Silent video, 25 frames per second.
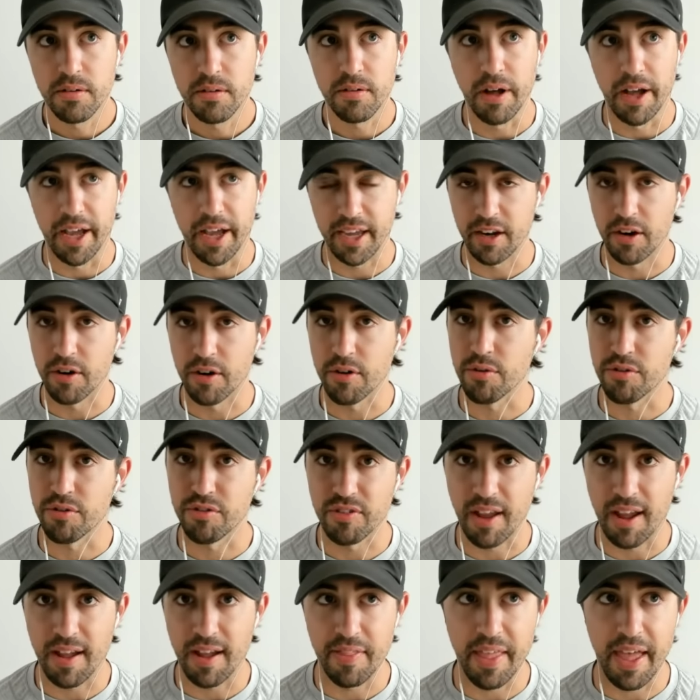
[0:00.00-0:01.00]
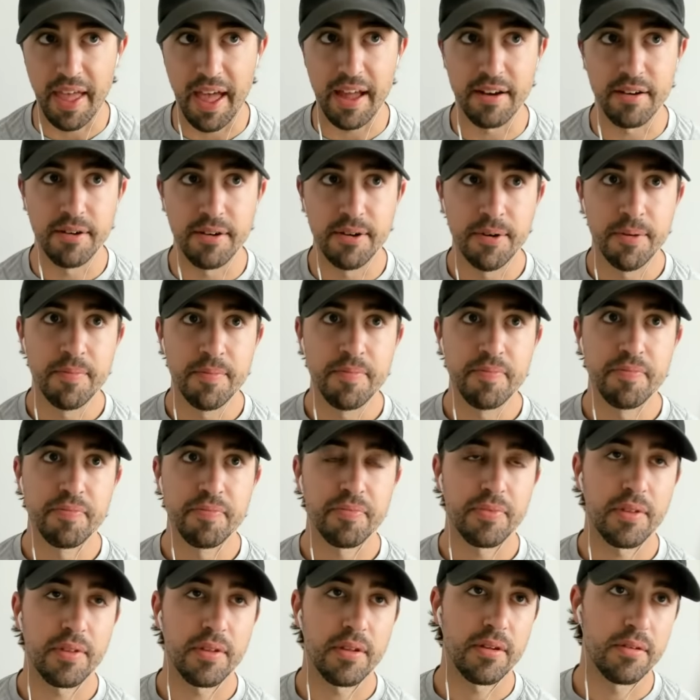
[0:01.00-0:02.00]
I can understand that.
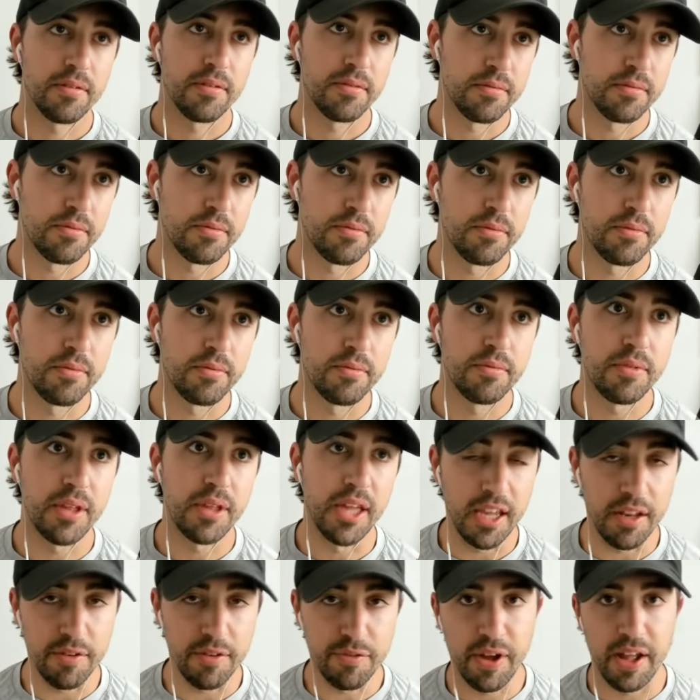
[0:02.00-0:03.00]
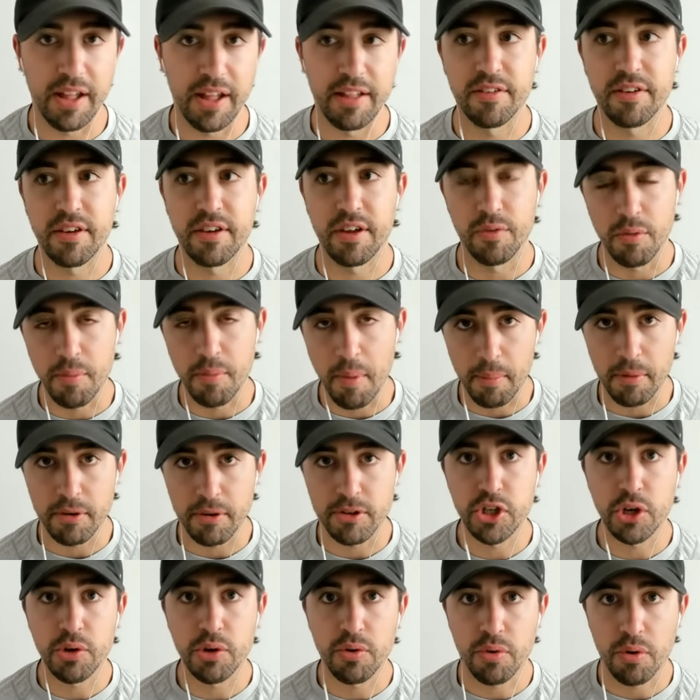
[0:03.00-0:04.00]
Heat fans can remember
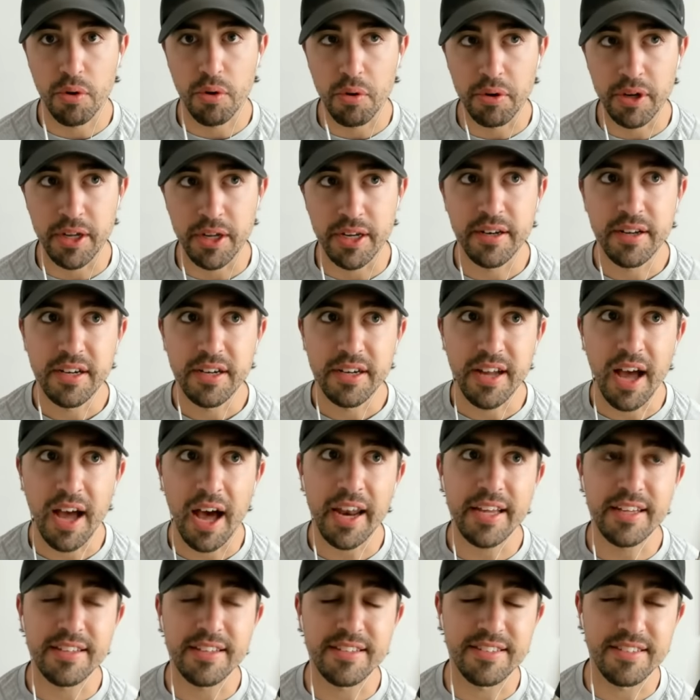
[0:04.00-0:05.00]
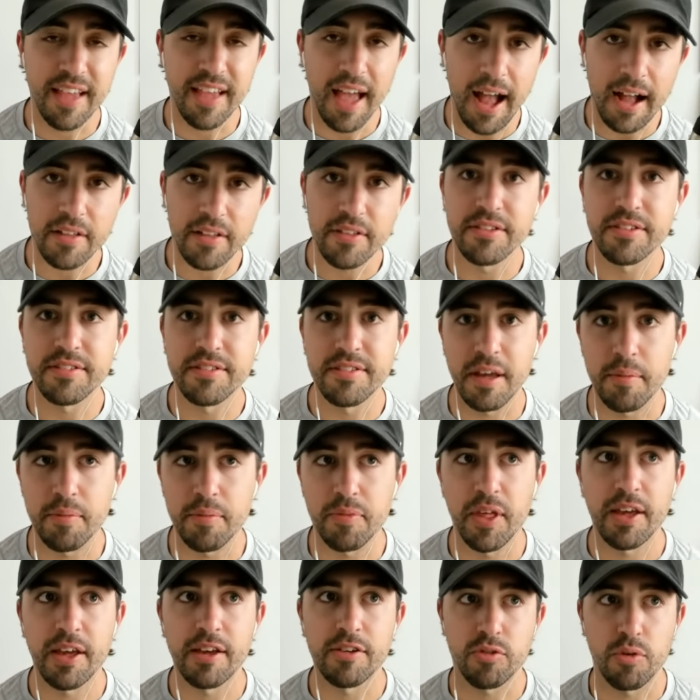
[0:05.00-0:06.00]
Joe Cronin. Not exactly the same
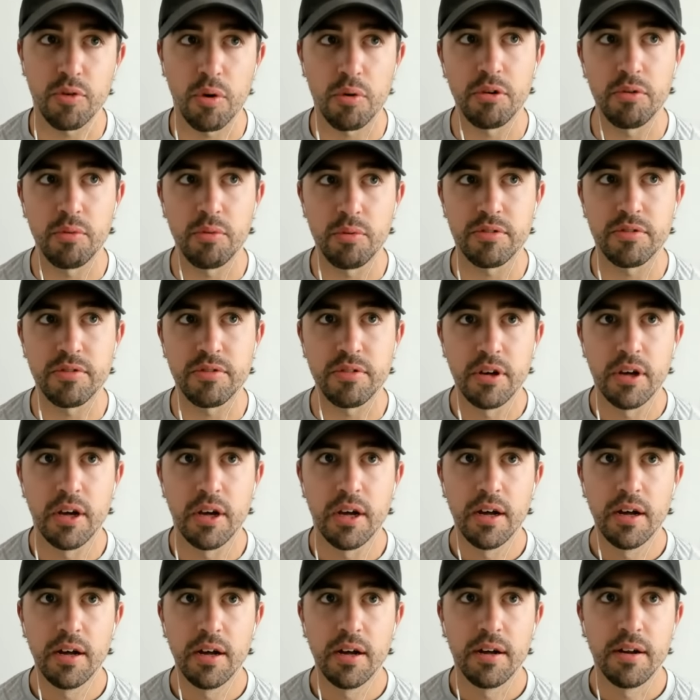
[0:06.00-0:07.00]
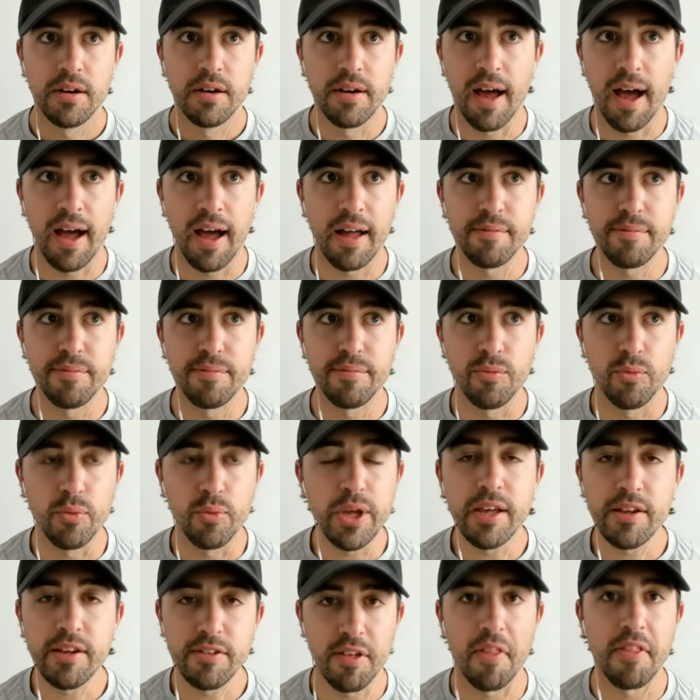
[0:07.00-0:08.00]
thing, because Cronin was not
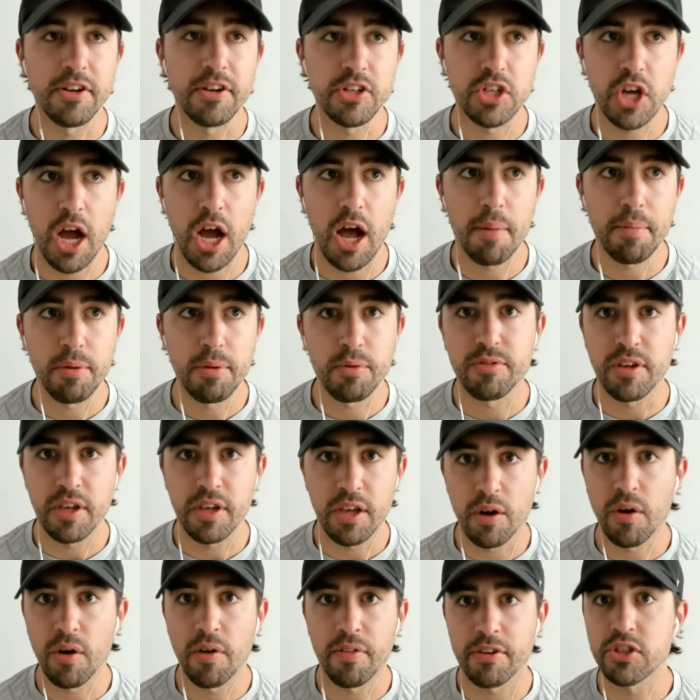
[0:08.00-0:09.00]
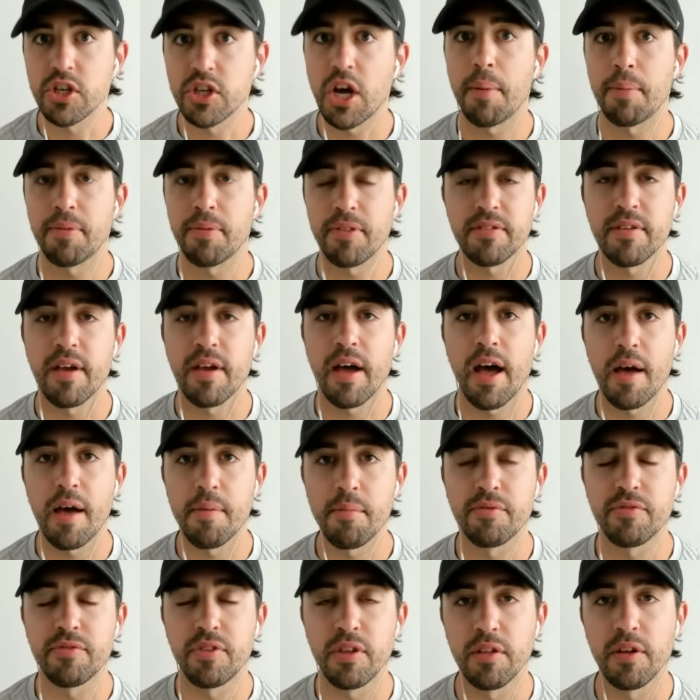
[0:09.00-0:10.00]
weeks on the job. He was a year on the job at the time
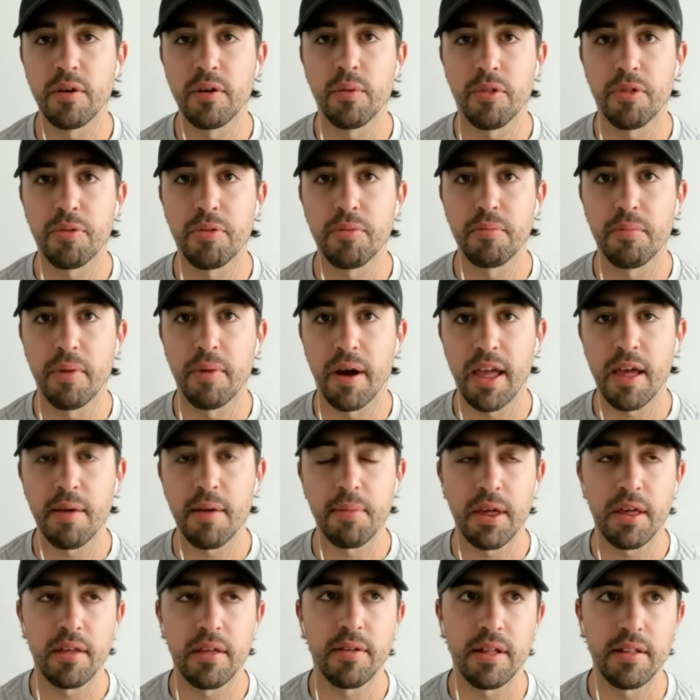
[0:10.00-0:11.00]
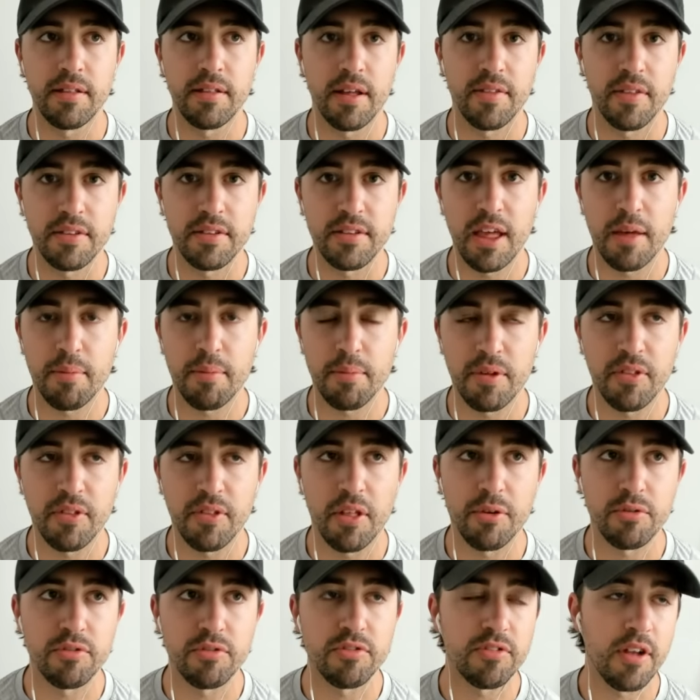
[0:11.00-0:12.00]
of dealing with Miami and the Damian
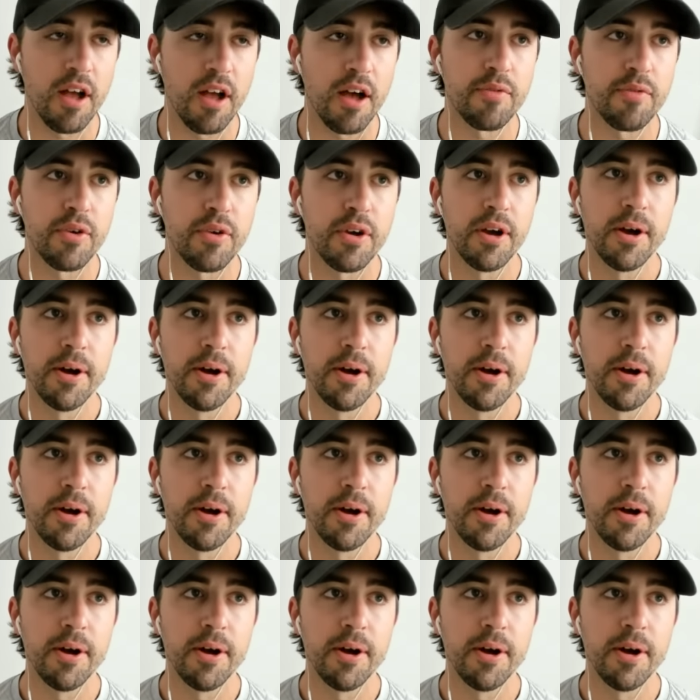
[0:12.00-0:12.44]
Lillard stuff.